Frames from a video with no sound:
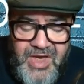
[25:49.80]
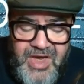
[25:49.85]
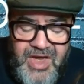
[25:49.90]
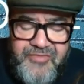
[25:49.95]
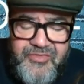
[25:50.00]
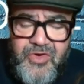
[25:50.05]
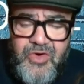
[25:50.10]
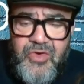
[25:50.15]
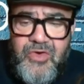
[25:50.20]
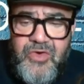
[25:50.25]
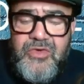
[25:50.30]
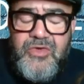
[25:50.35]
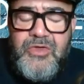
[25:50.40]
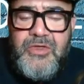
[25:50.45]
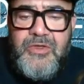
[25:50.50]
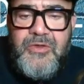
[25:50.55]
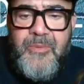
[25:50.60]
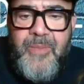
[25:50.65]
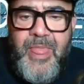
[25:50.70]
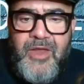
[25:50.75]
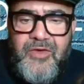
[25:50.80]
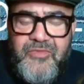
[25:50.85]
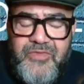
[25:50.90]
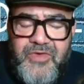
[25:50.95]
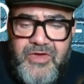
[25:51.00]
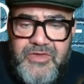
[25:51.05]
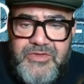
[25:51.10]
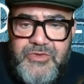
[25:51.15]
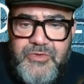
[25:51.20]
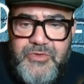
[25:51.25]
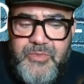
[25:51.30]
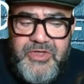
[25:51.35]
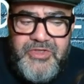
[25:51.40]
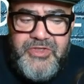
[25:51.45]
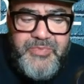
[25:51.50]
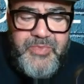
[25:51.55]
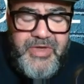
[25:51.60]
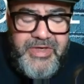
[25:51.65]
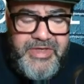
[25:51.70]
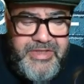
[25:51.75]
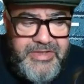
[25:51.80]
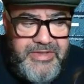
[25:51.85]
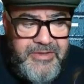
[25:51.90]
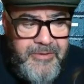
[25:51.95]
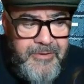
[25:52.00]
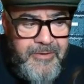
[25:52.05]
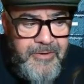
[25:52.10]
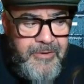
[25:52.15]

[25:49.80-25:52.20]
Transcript: have got far too much money.